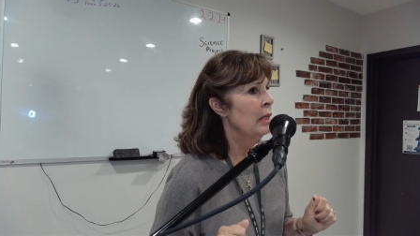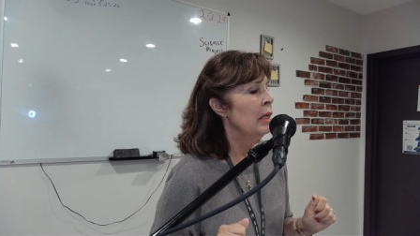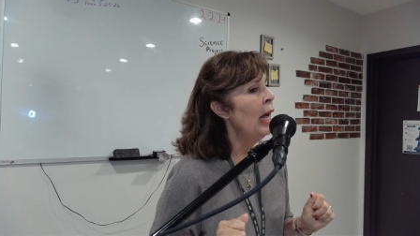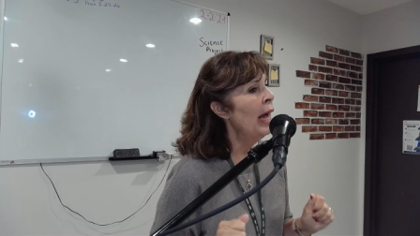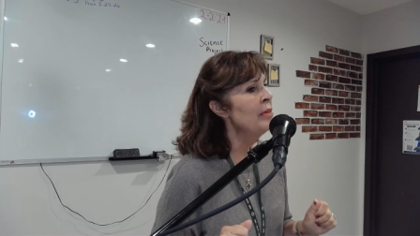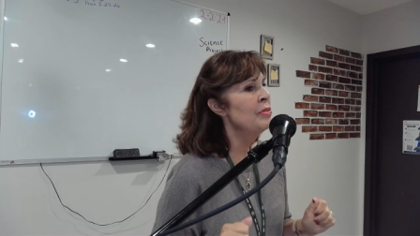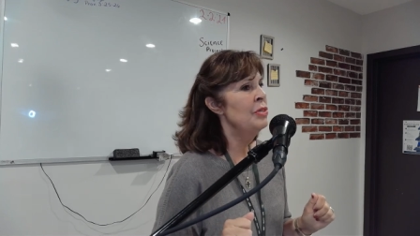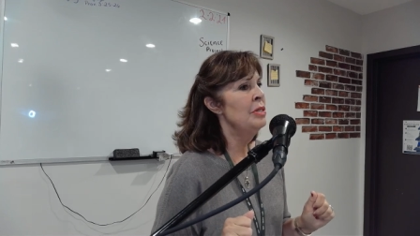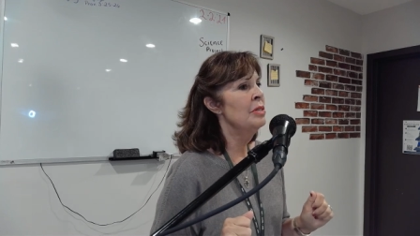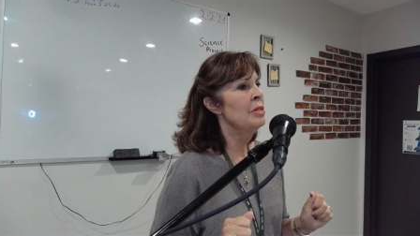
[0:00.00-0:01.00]
Ask
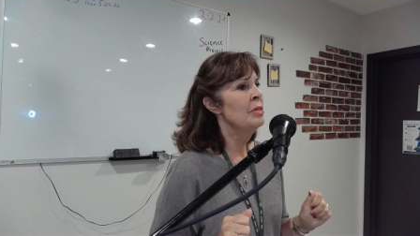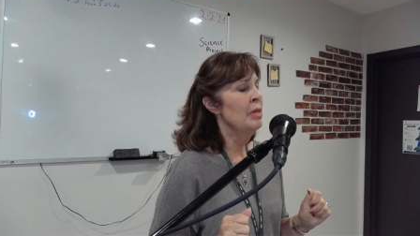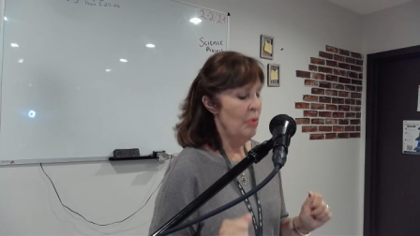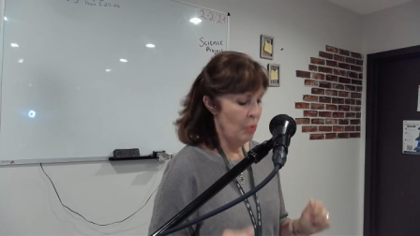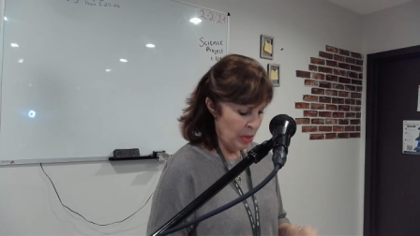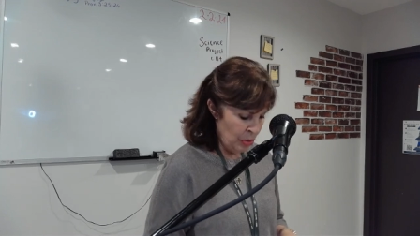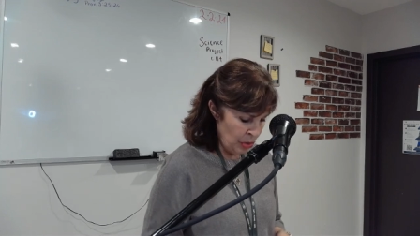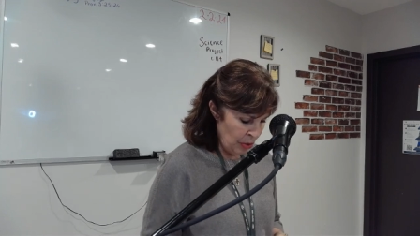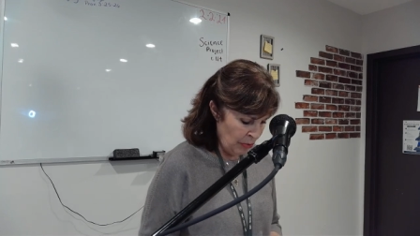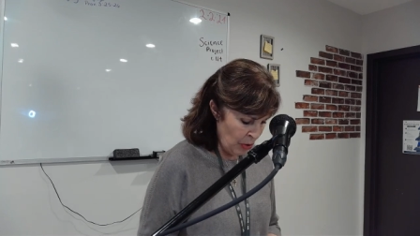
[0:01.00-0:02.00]
Jesus what you
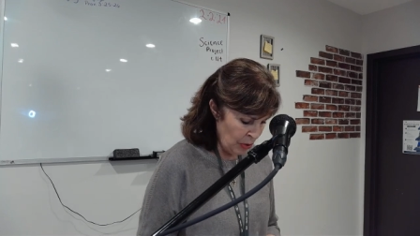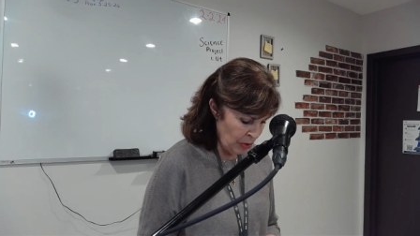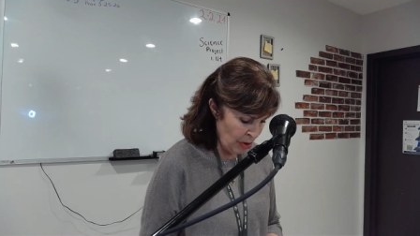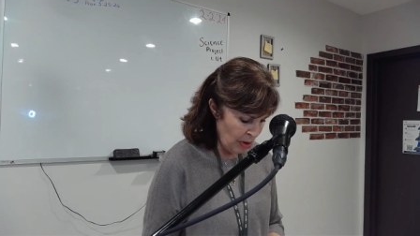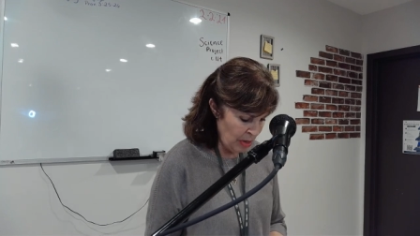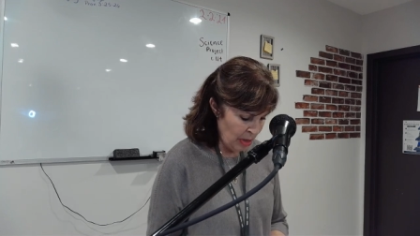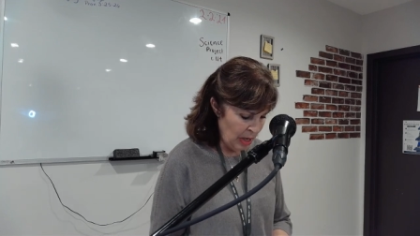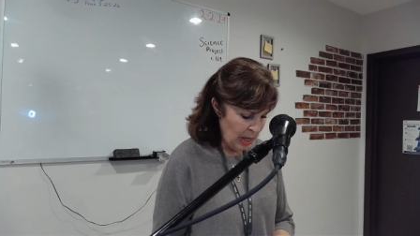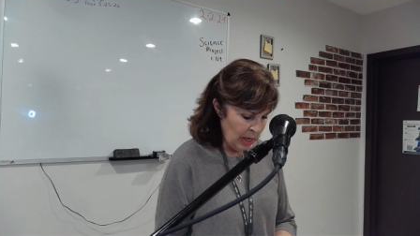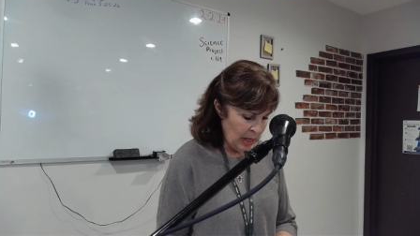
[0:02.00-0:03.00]
should focus on.
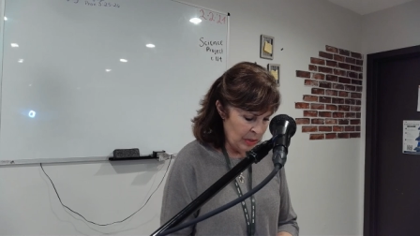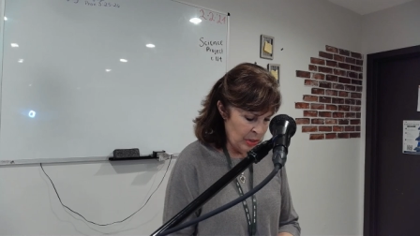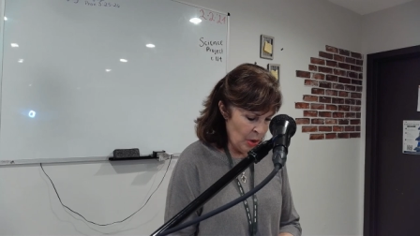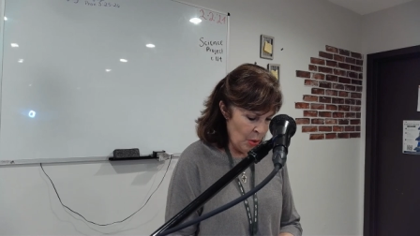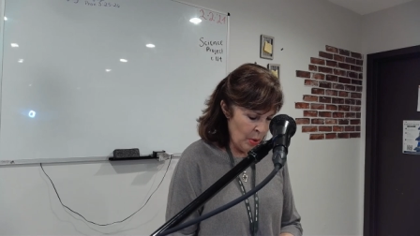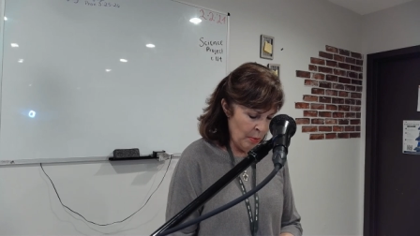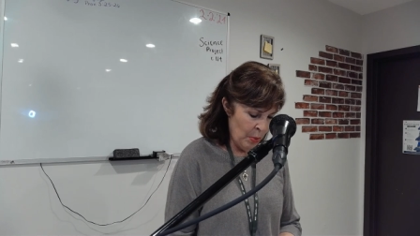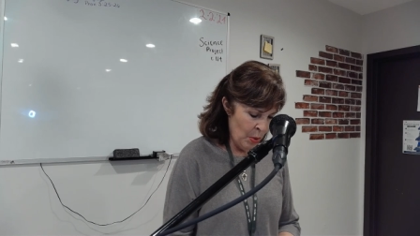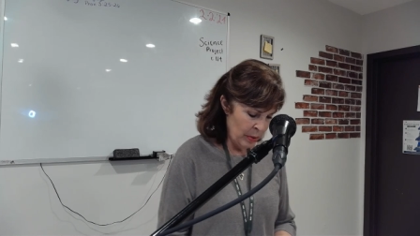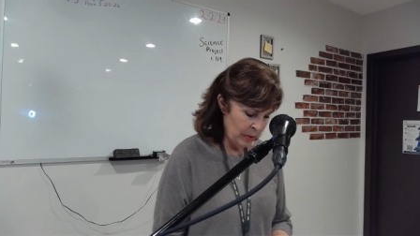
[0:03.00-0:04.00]
It's so
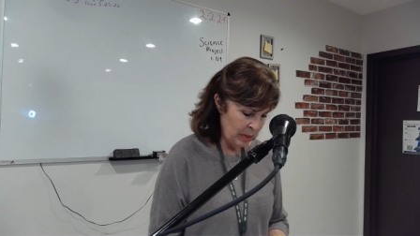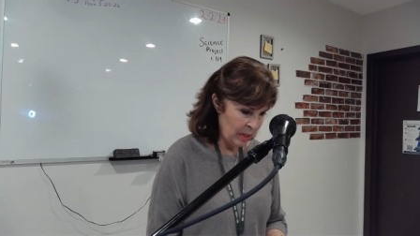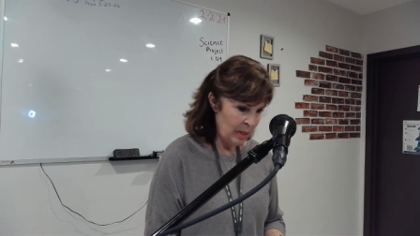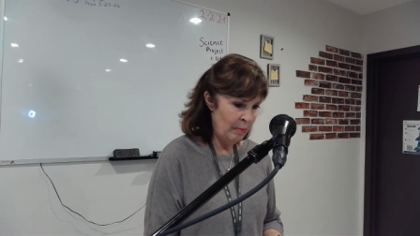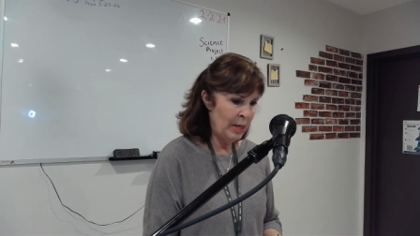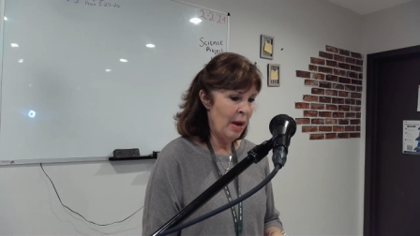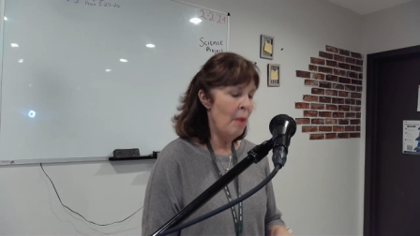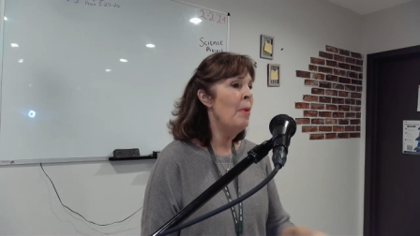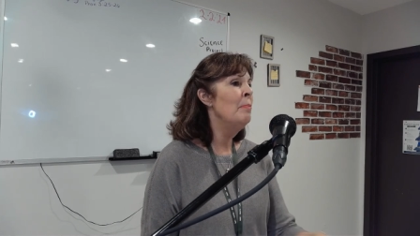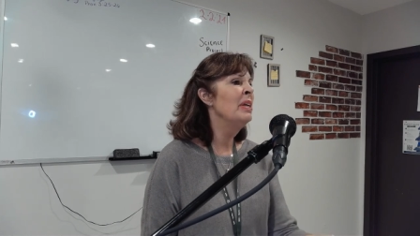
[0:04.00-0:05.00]
important.
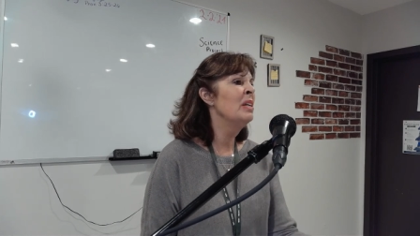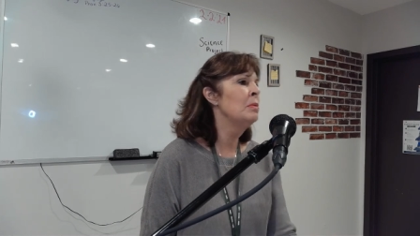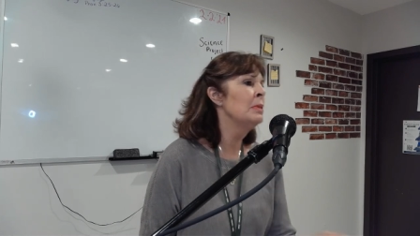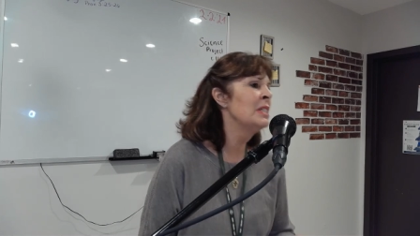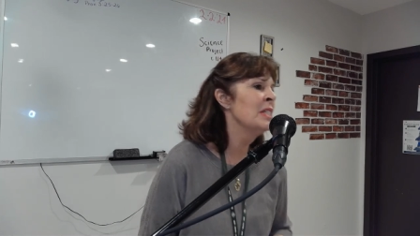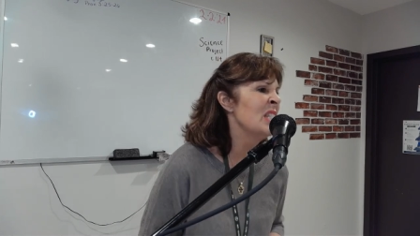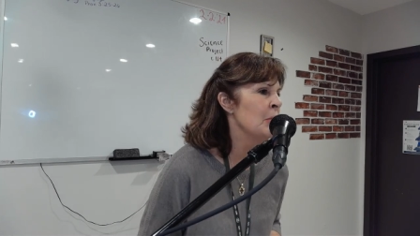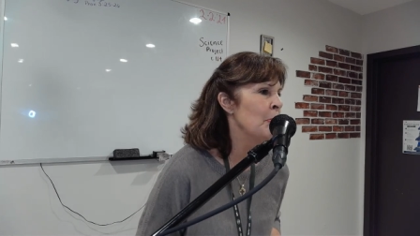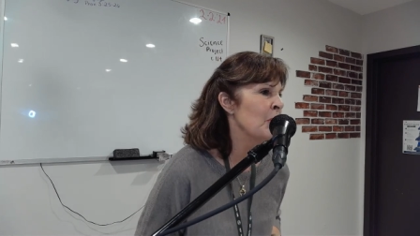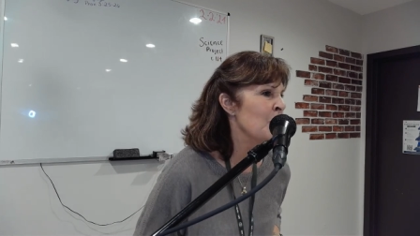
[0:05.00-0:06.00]
Become a minimalist
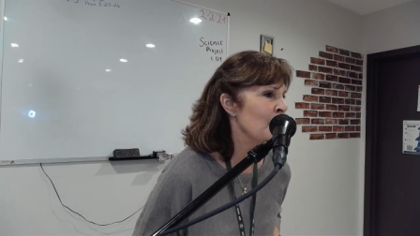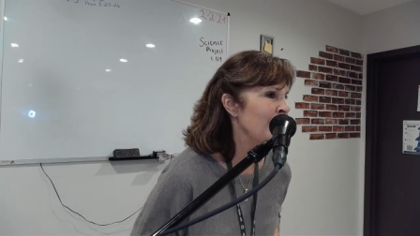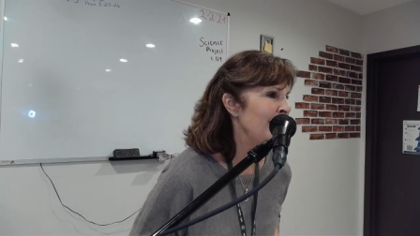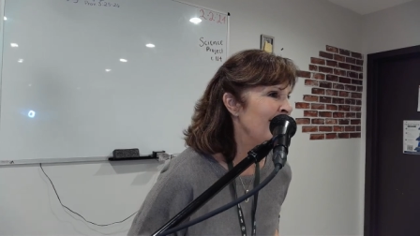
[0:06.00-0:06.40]
spiritually,